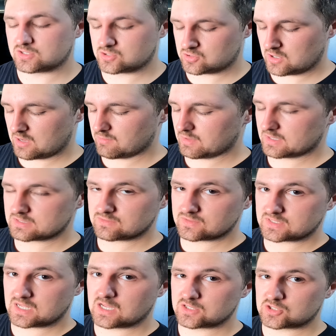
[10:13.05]
it's straight, because if
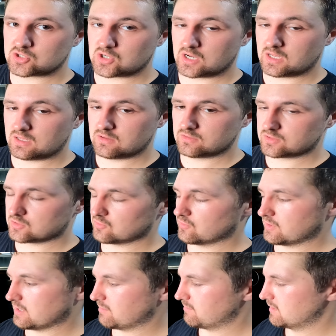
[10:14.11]
it's not straight, you
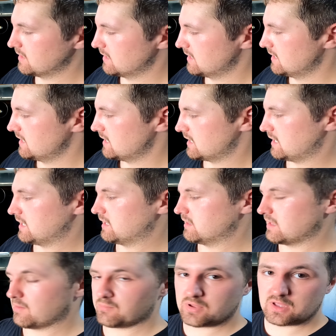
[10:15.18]
screw it up
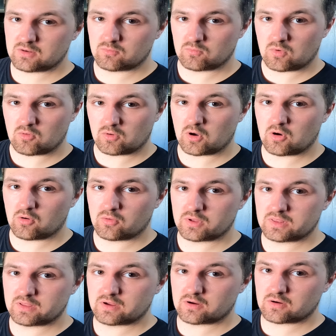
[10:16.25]
and that pin won't go
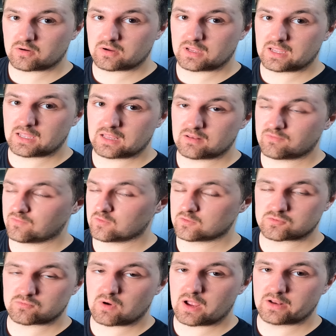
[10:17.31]
in there, and
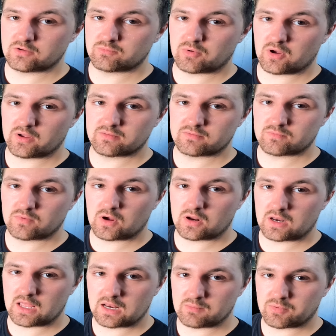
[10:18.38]
first ride you probably
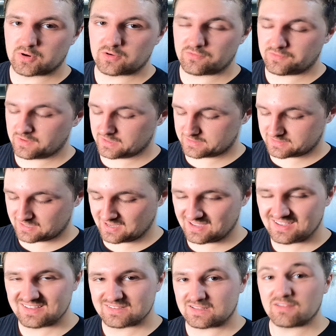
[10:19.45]
end up on your face.
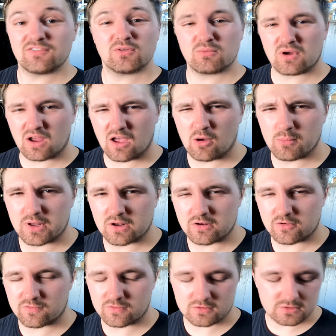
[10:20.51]
Definitely wear a helmet on
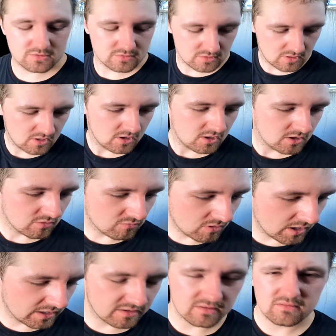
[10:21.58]
your first
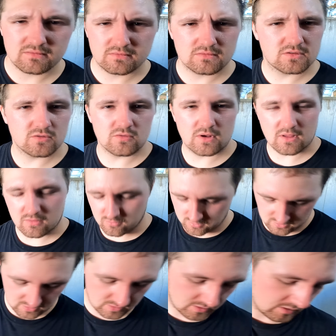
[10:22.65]
ride too,
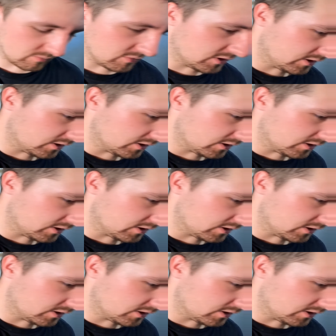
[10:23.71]
now that I'm